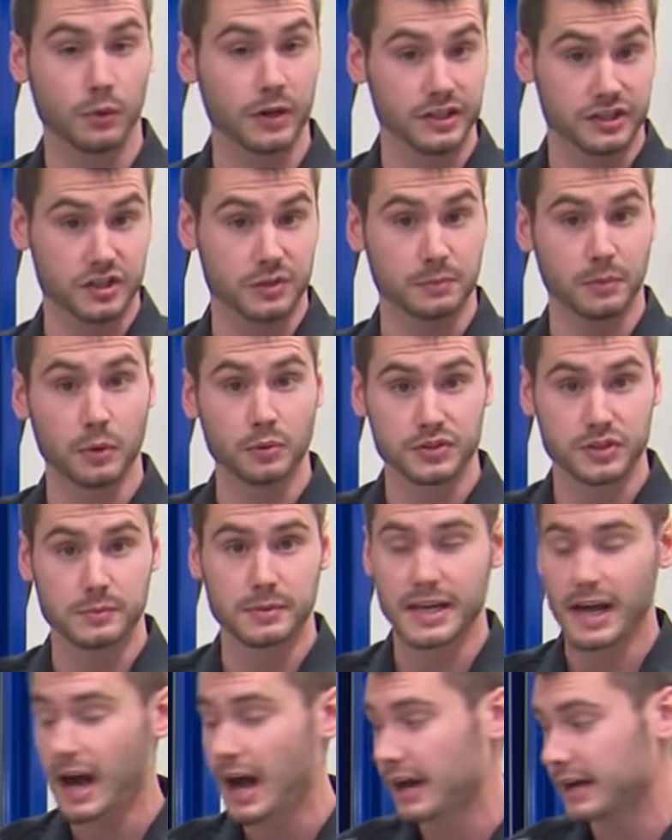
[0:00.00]
it's supposed to be
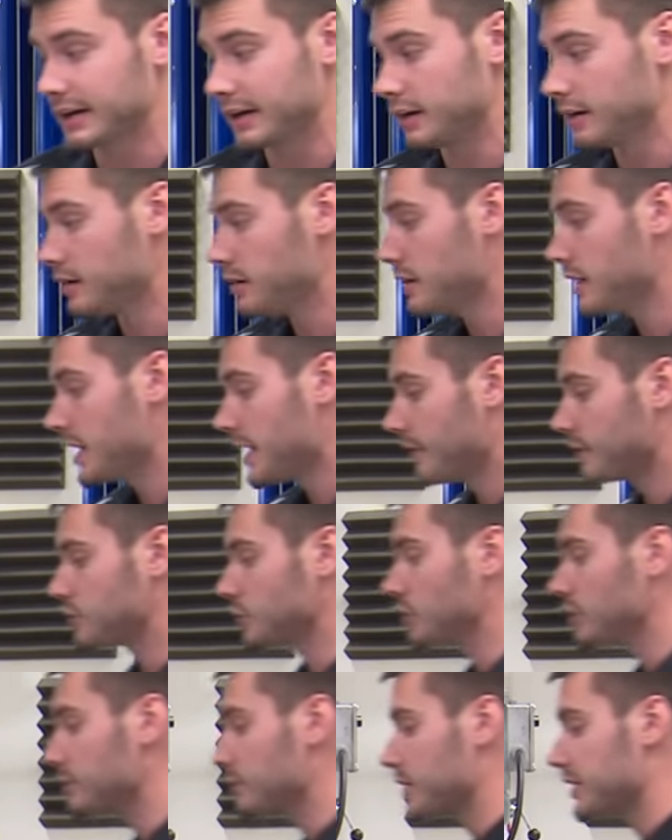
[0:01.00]
higher, if it's
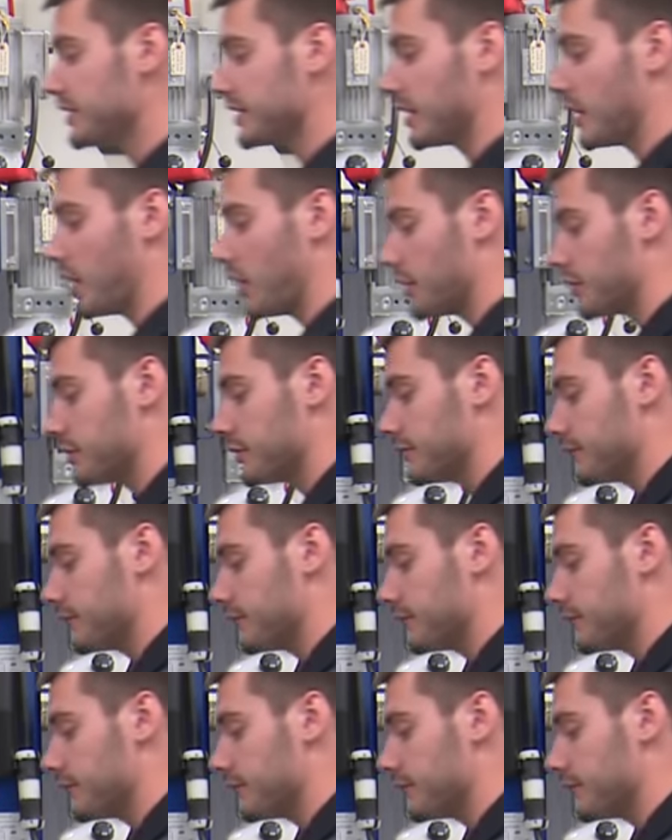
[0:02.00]
only breathing one hundred